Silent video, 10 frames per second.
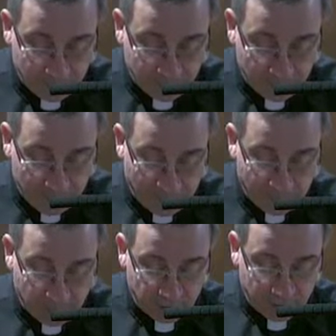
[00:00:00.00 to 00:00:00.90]
of the
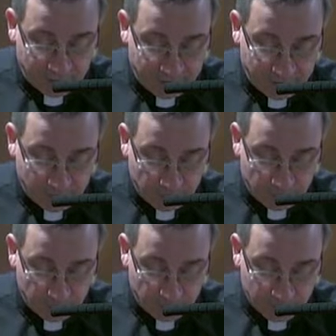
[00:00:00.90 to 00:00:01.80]
Passion and death are
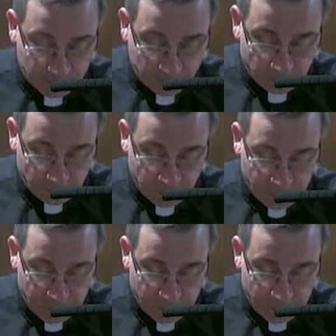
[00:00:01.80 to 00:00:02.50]
so similar